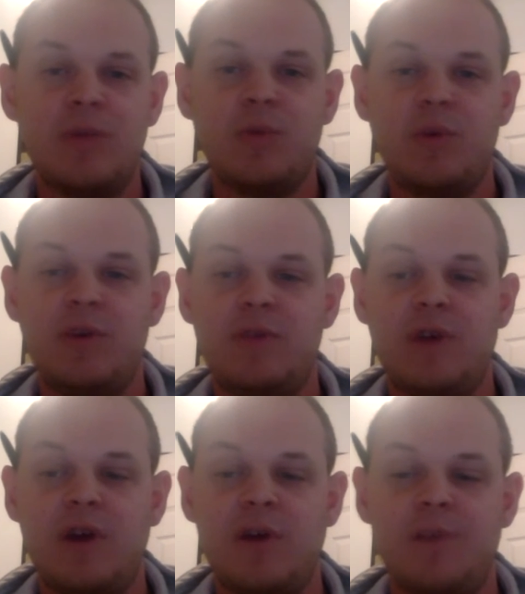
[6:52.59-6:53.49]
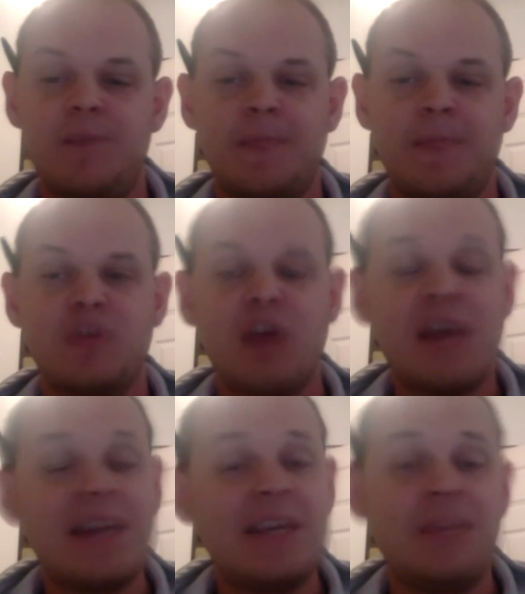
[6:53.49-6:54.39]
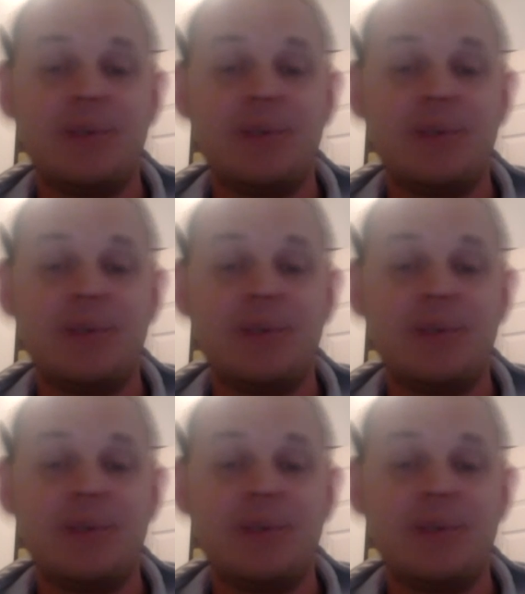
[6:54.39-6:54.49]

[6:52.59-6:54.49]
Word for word: We've um, tried to keep it